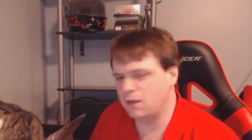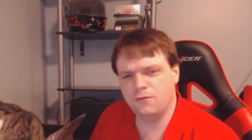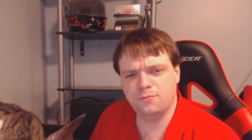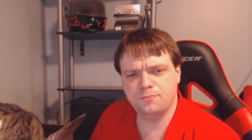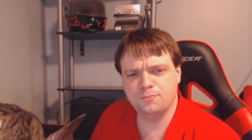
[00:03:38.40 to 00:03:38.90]

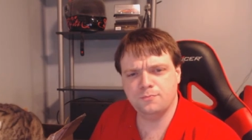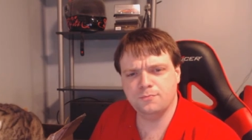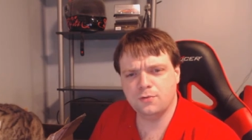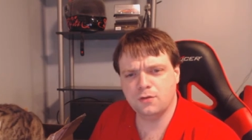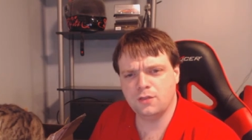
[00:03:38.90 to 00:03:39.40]
love
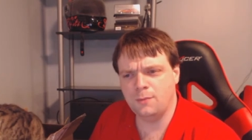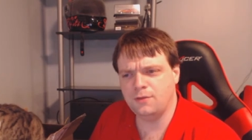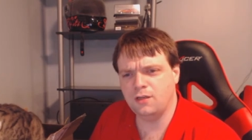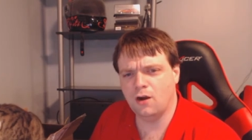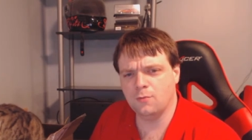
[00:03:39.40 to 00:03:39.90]

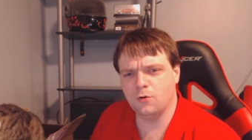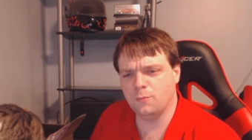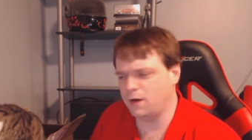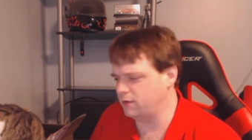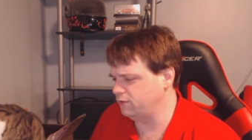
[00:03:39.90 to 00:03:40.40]
empty
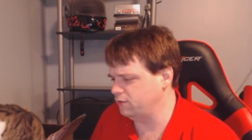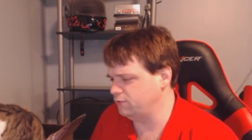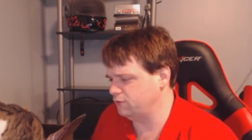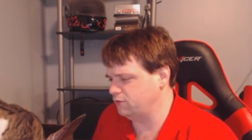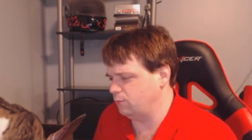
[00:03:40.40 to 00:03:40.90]
cardboard boxes
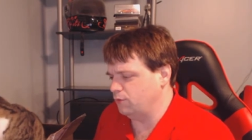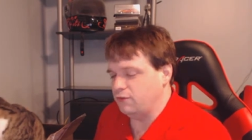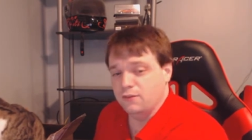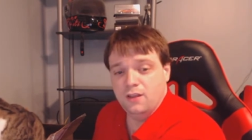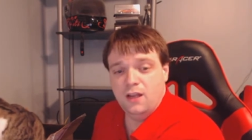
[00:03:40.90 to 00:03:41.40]
for some
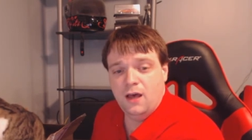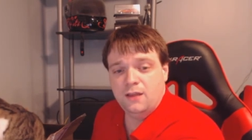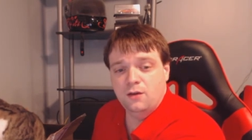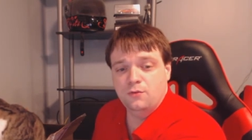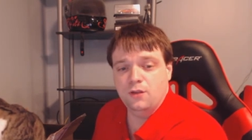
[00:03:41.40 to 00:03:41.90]
reason that
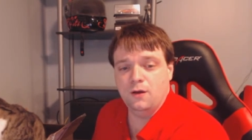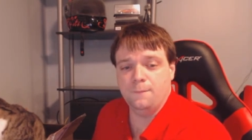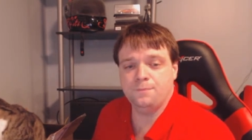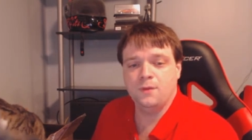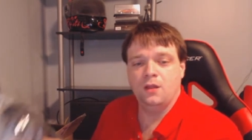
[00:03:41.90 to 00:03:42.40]
I don't know.
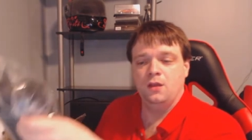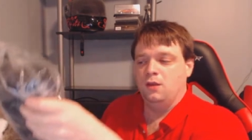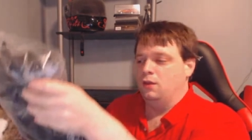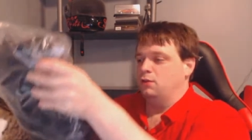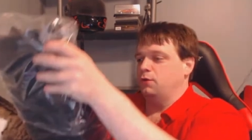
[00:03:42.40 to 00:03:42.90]

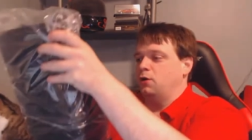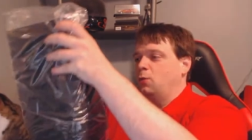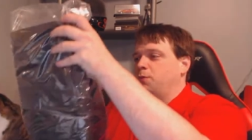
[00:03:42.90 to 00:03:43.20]
We're going to